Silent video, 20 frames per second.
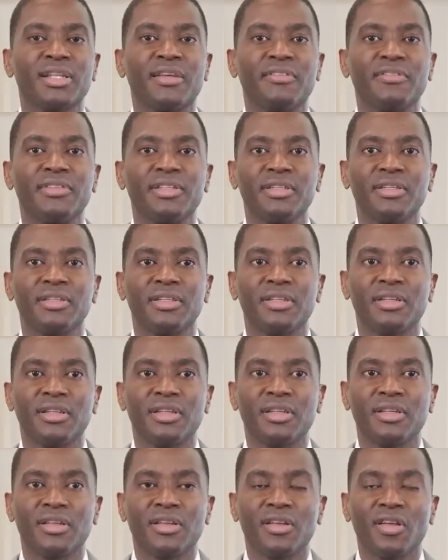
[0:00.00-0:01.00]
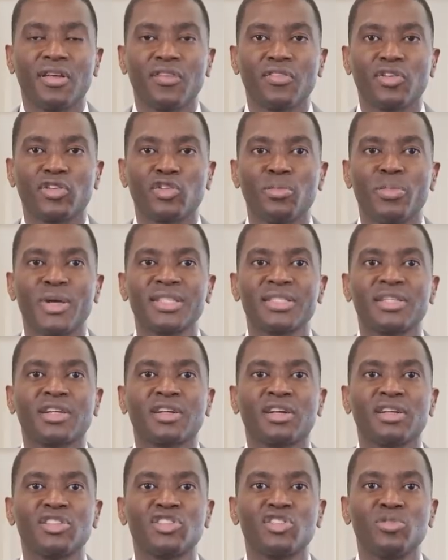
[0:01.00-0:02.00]
levy for domestic
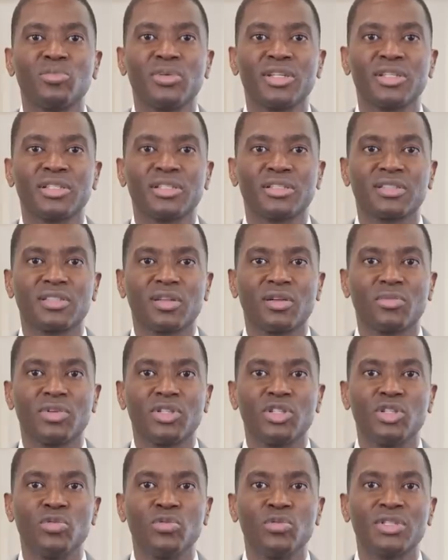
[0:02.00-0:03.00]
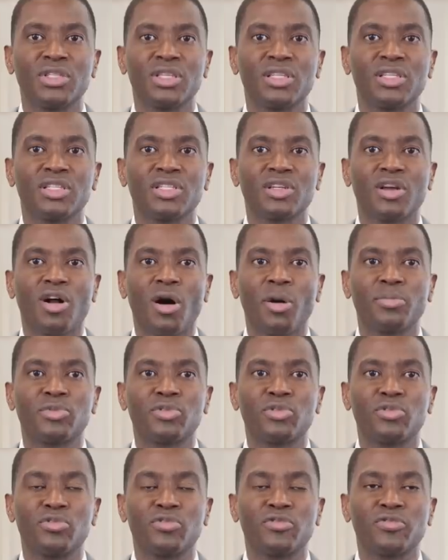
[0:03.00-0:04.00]
consumers with usage up
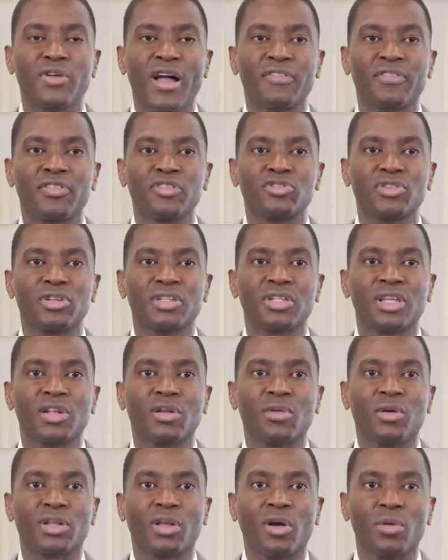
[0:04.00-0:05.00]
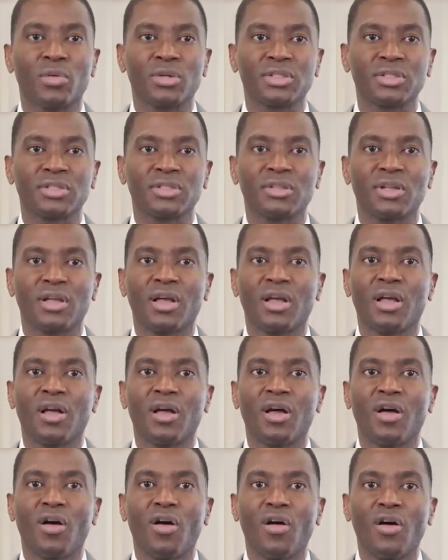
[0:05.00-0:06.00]
to 500 kilowatt hours
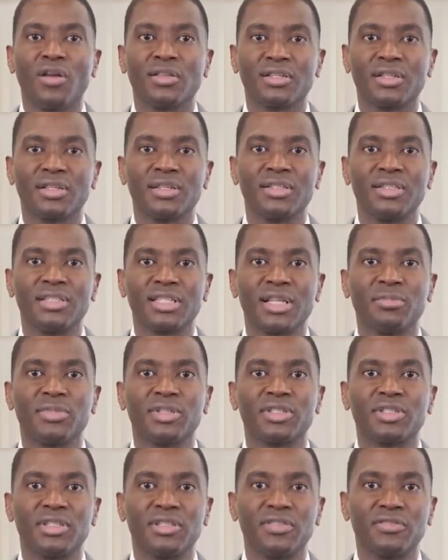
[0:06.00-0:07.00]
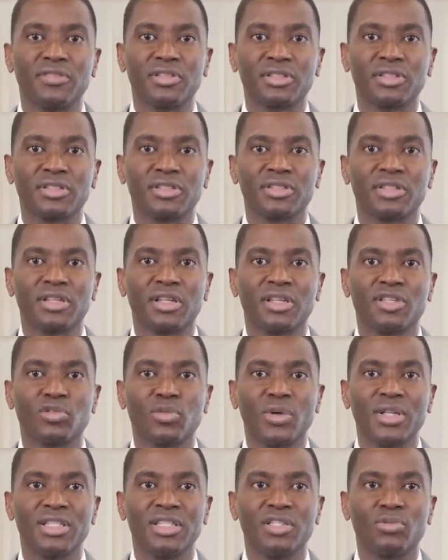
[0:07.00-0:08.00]
until December 31st,
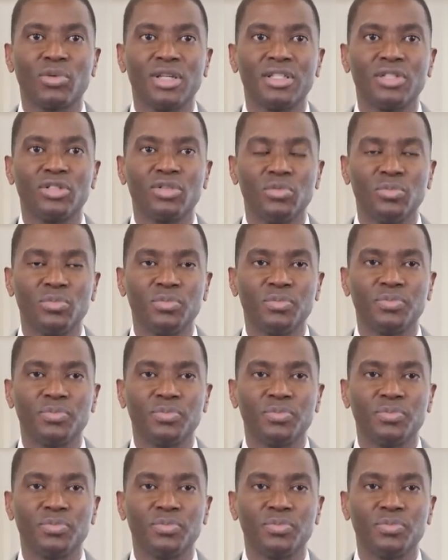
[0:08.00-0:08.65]
2022.